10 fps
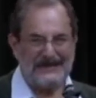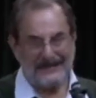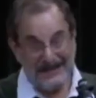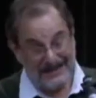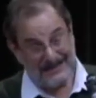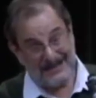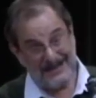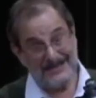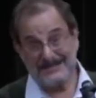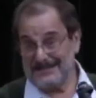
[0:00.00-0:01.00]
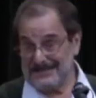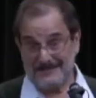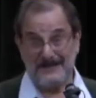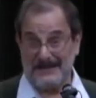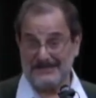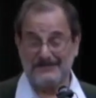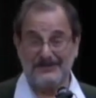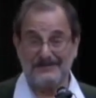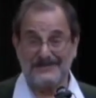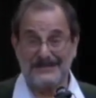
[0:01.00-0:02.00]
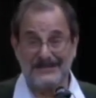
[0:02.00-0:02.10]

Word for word: And, and thus these Fox poems,